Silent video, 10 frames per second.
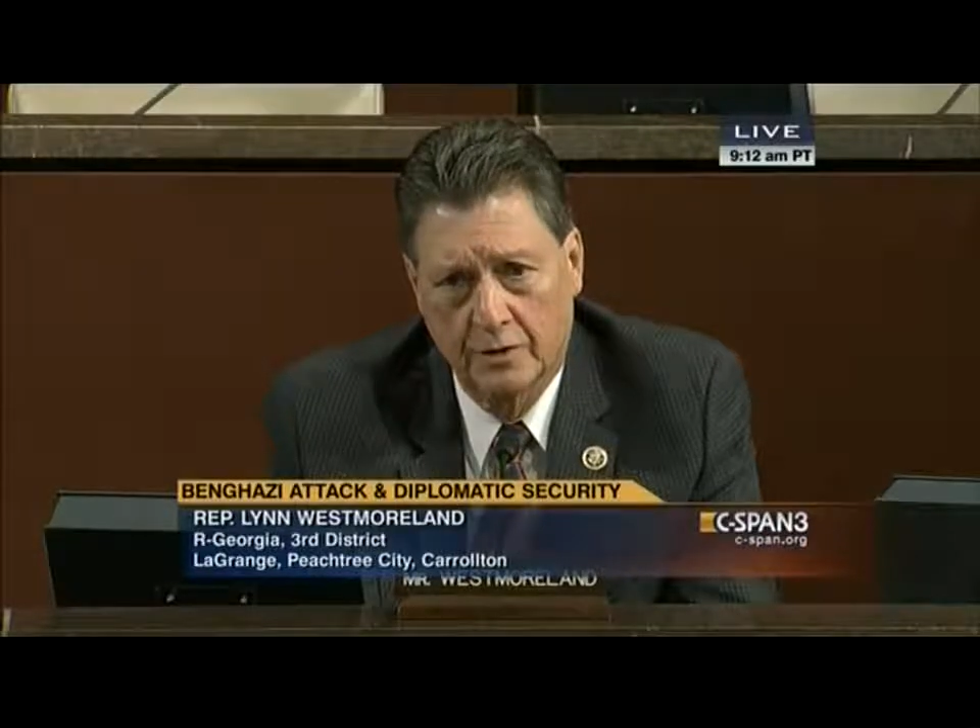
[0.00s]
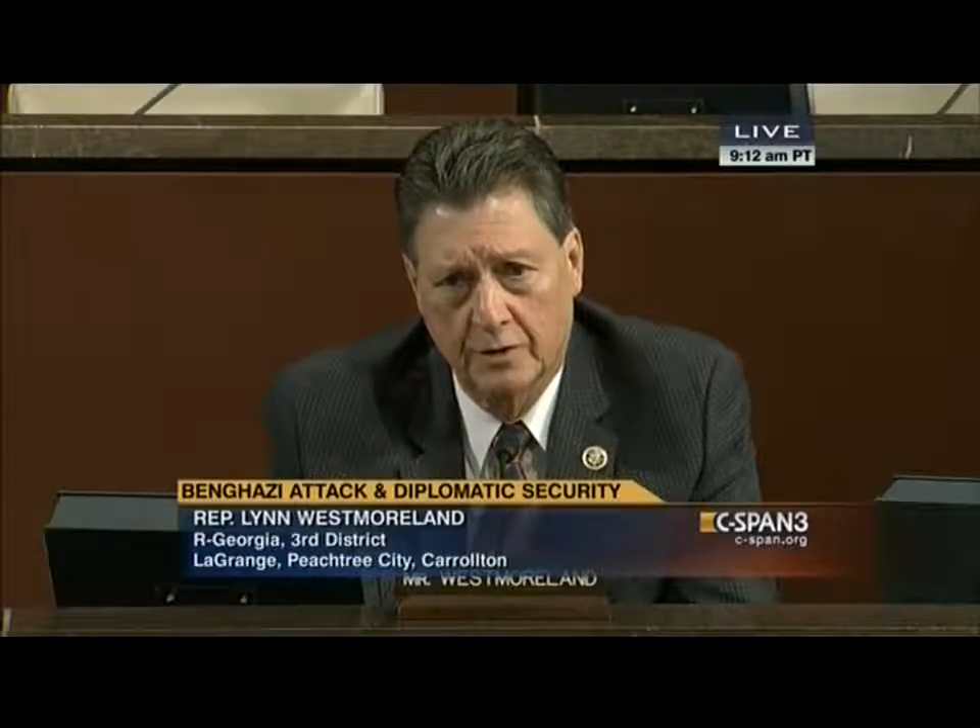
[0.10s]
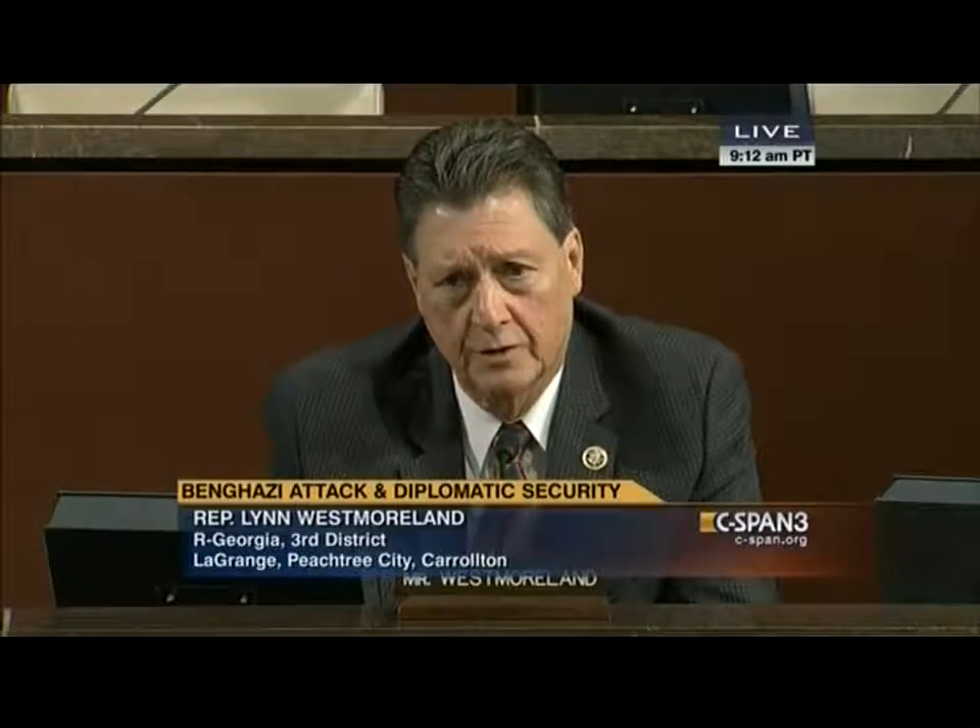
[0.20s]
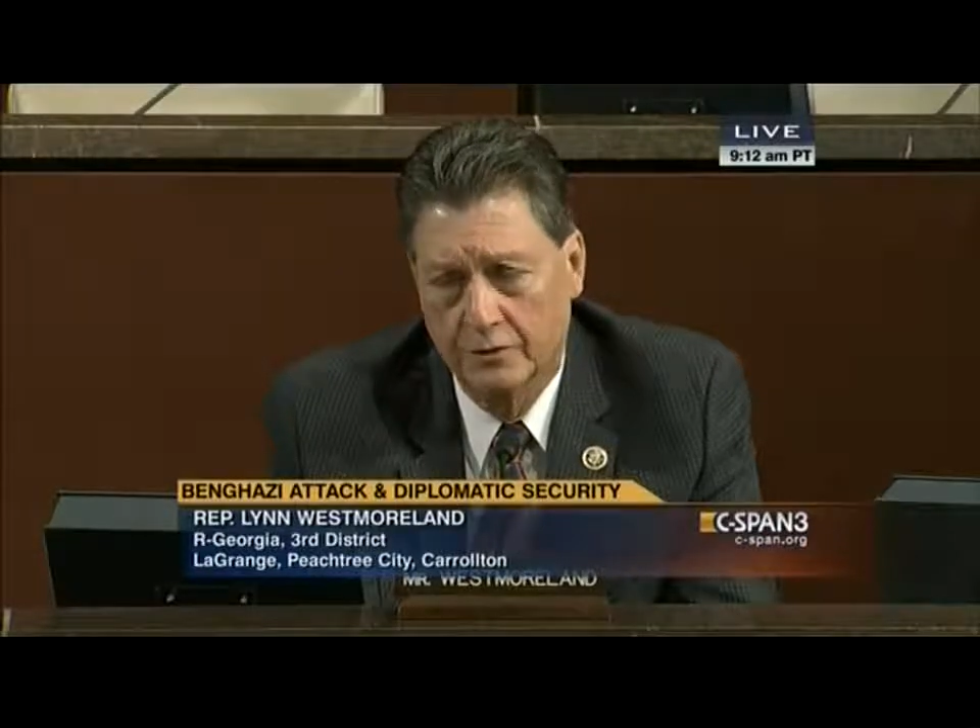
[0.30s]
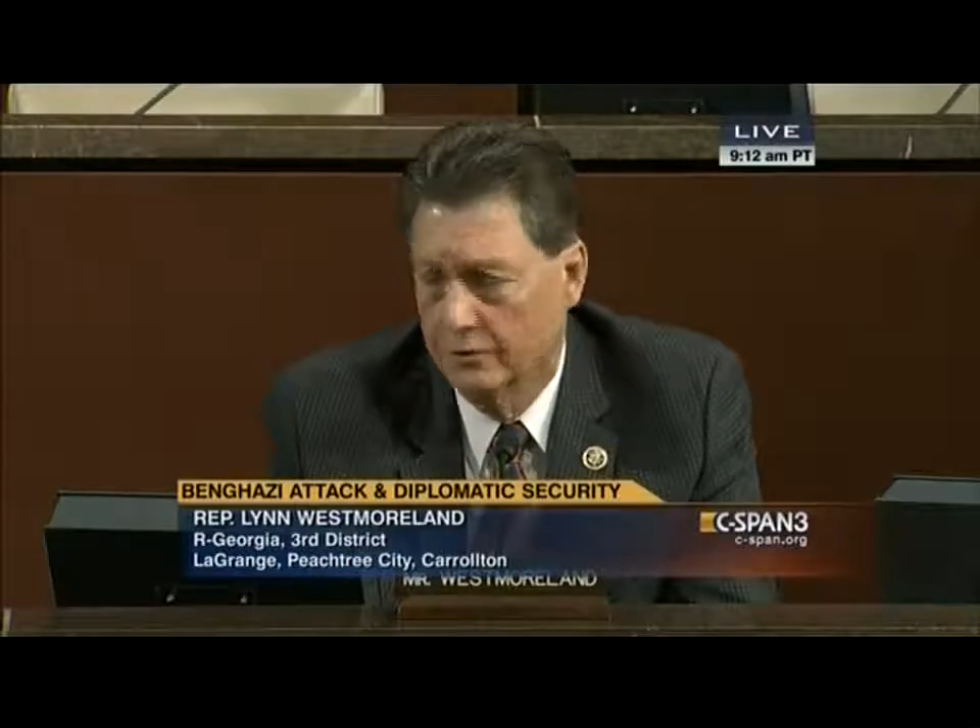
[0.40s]

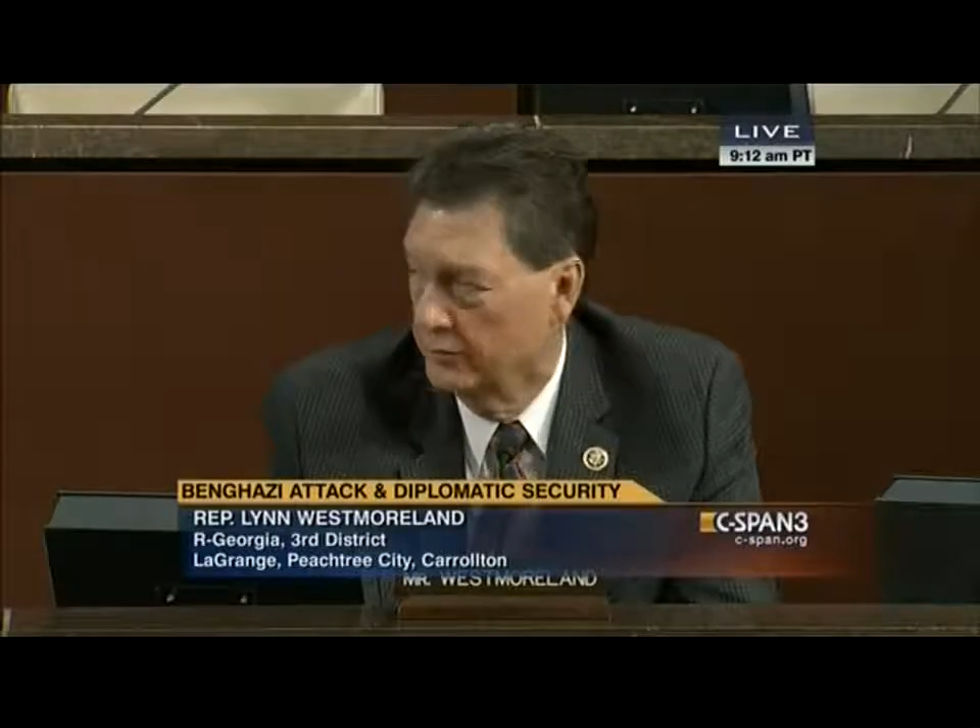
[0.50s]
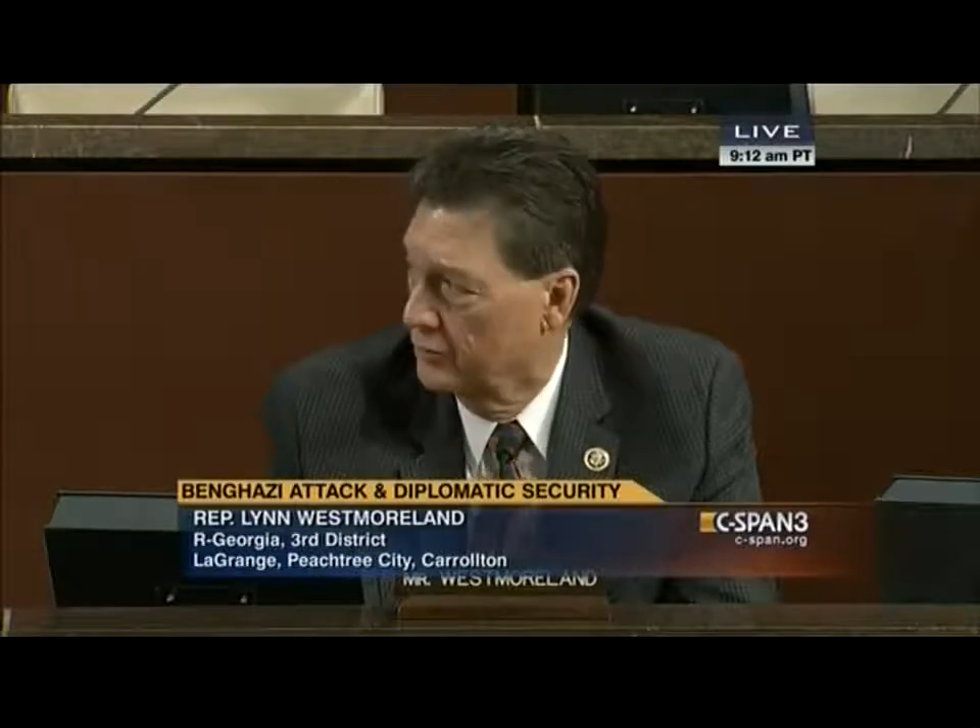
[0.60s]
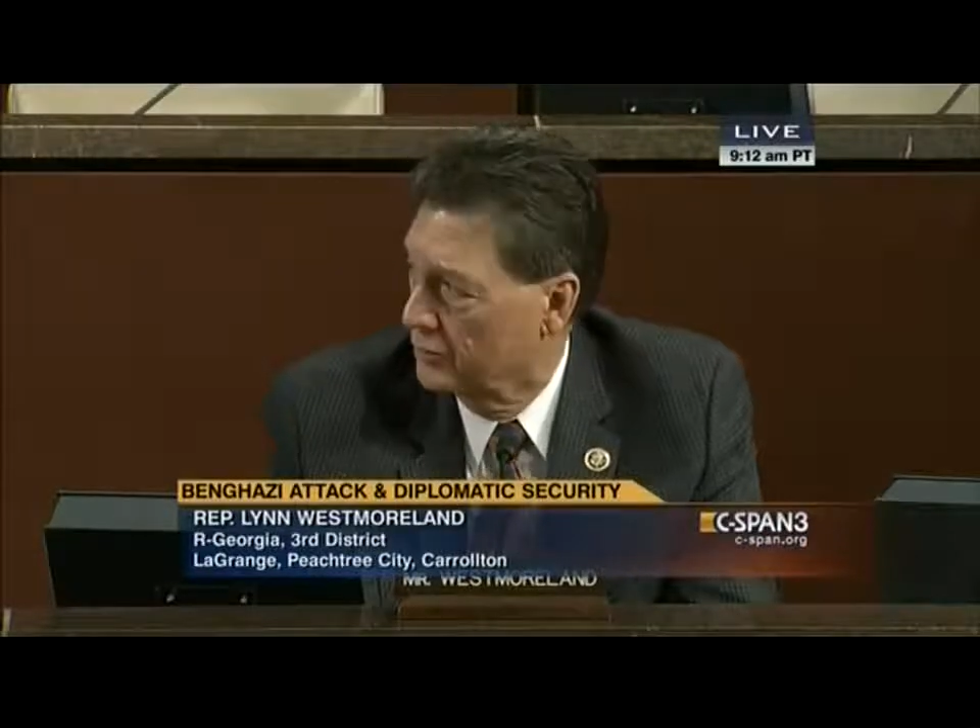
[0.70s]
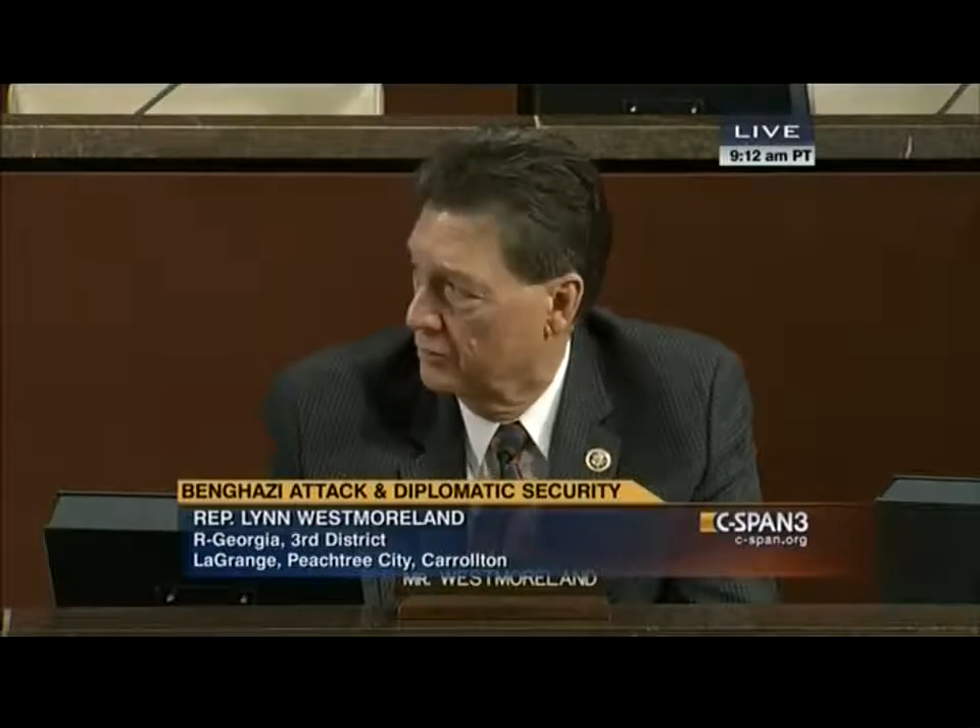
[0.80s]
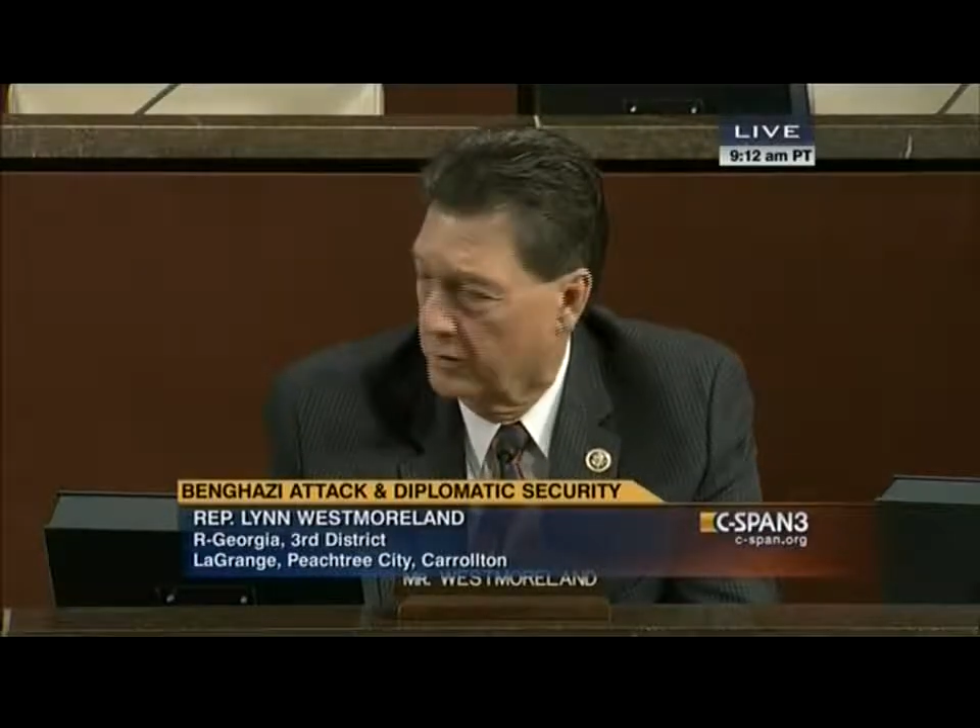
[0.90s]
Higgins and Mr.